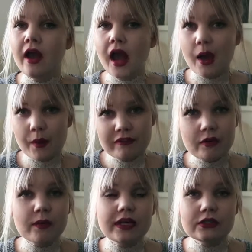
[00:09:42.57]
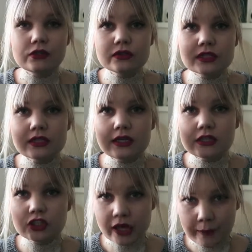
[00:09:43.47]
However, when I used the
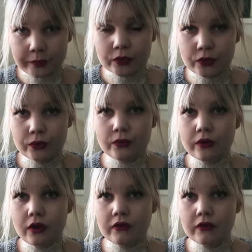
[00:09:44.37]
shampoo